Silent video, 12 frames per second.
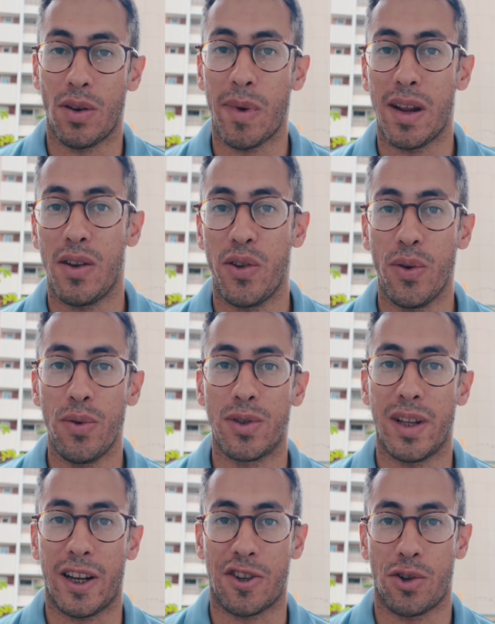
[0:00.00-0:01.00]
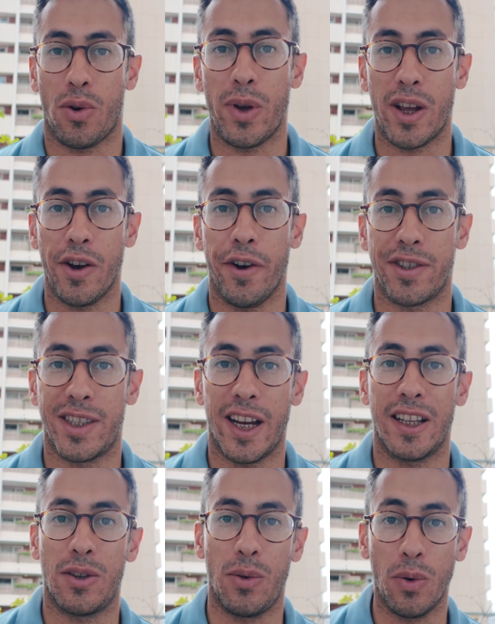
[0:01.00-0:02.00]
so many news showing us
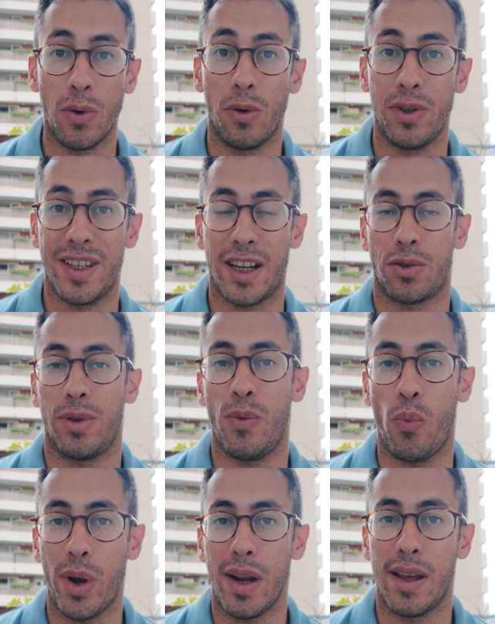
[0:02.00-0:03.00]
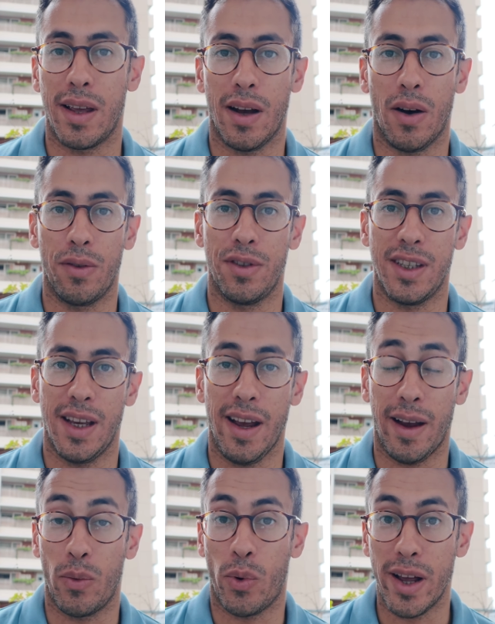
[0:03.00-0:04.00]
that Google is actually winning on the
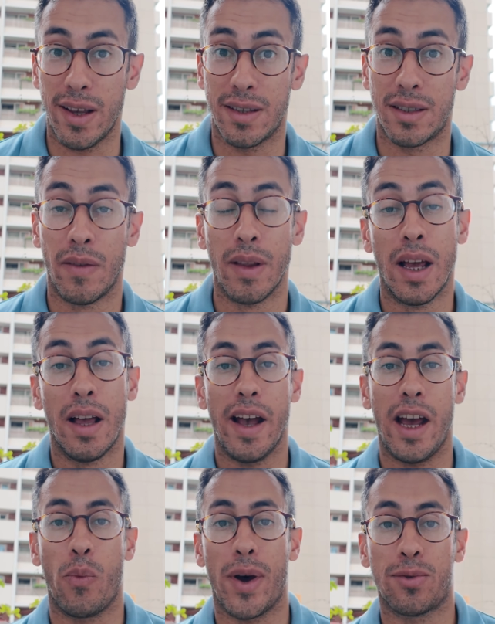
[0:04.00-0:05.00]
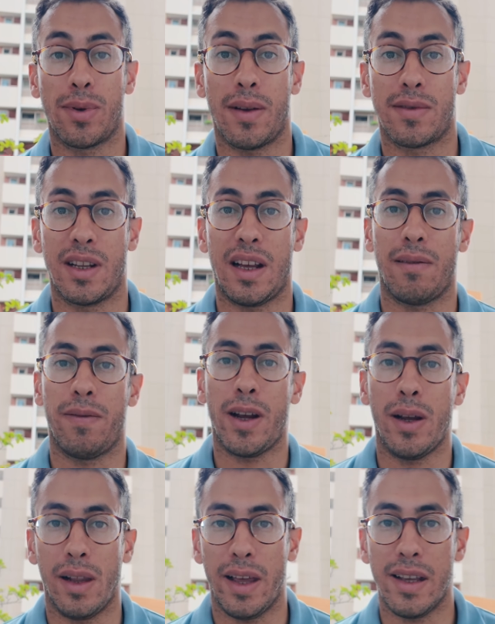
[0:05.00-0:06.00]
AI race. And what we have seen
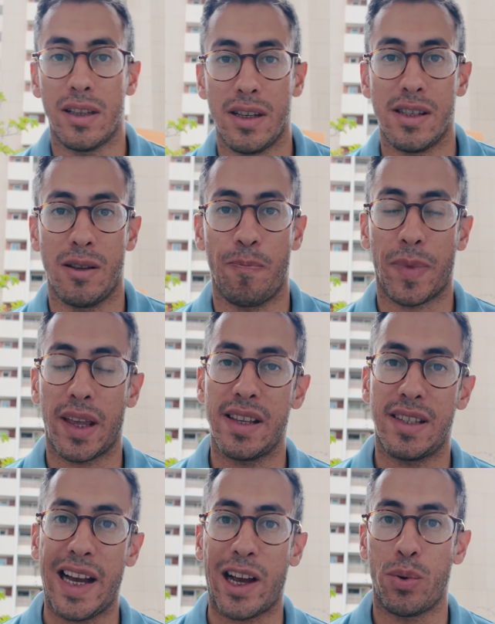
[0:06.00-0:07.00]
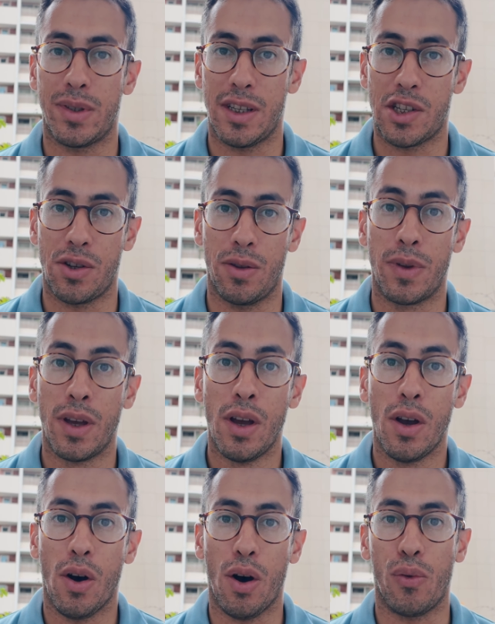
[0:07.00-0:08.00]
very lately is the acquisition
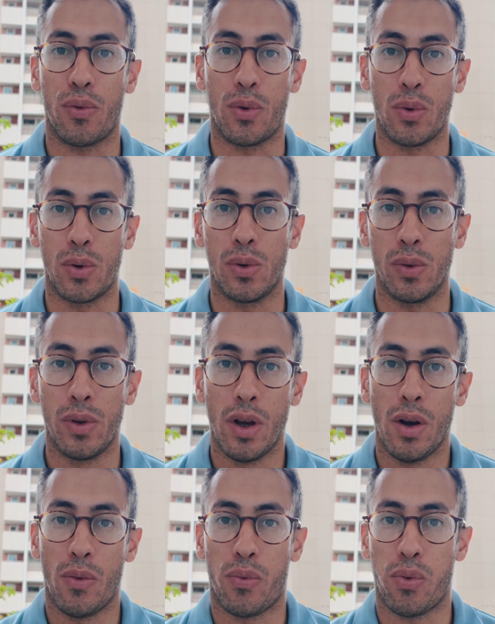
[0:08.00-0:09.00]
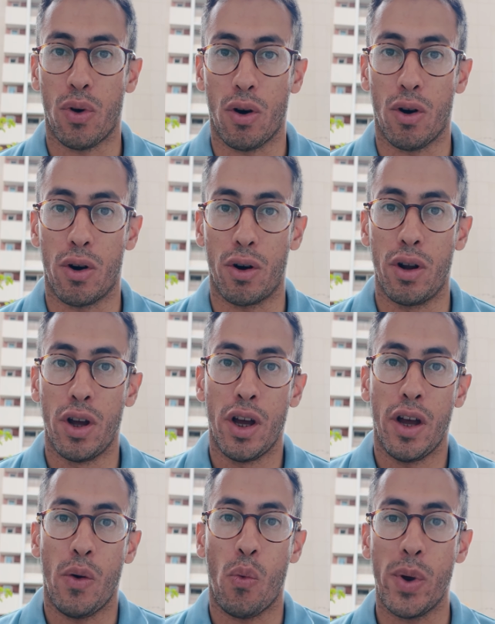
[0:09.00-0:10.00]
of Google for
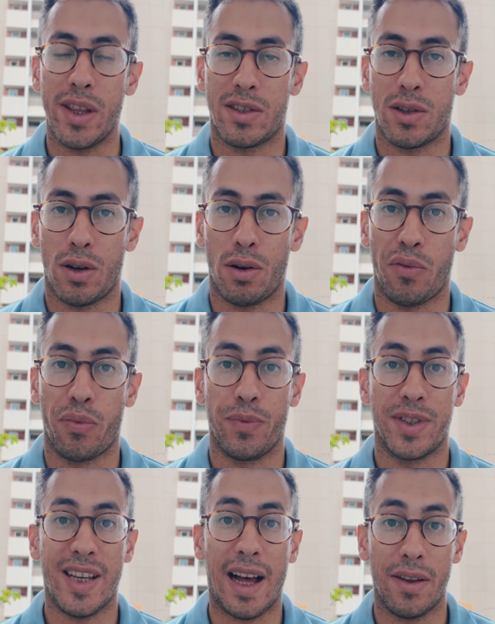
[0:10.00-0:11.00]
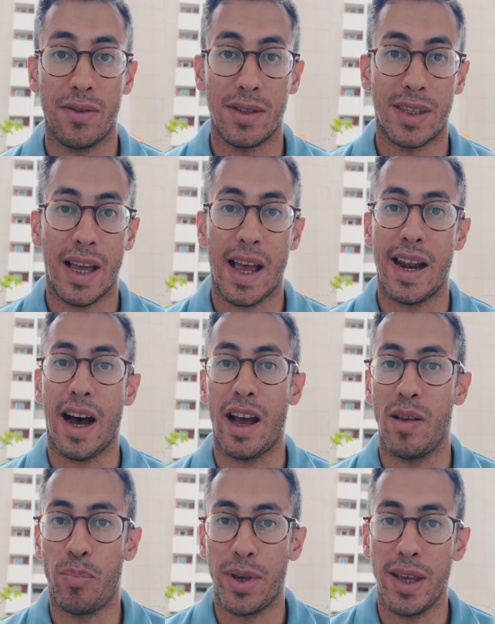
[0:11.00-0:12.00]
Windsurf, talents and
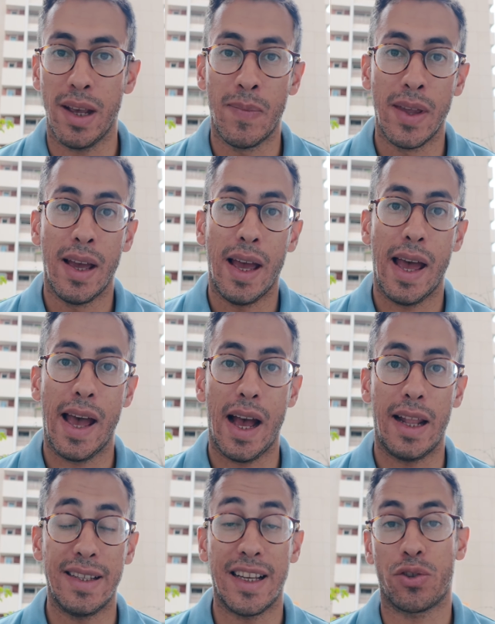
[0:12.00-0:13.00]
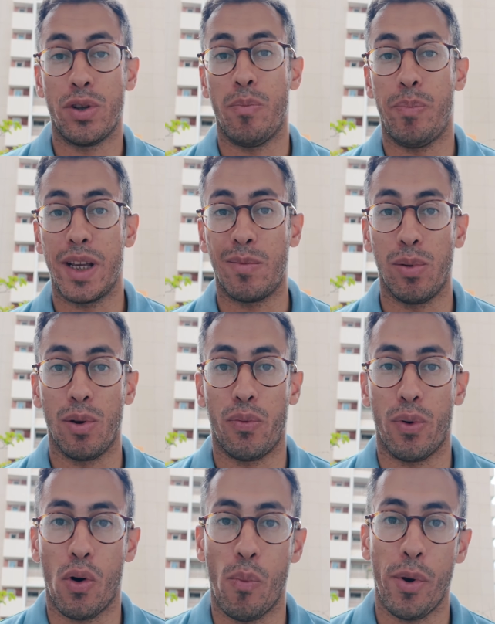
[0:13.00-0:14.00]
IP. And it's actually a big blow
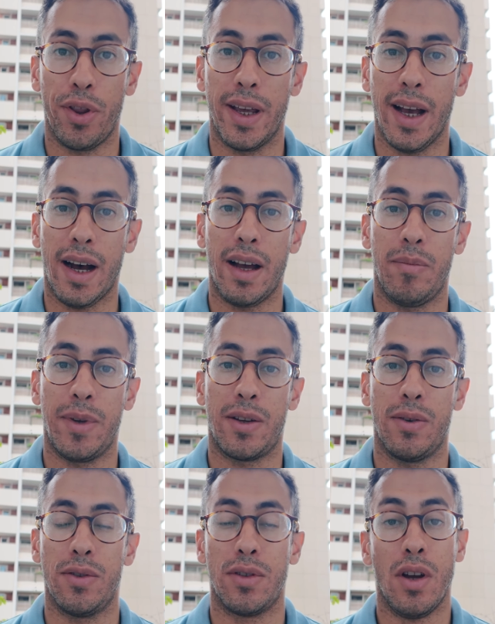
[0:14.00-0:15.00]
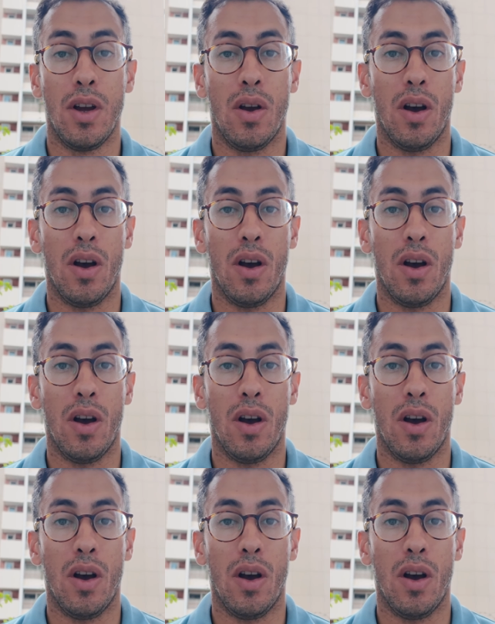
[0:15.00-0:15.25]
for OpenAI because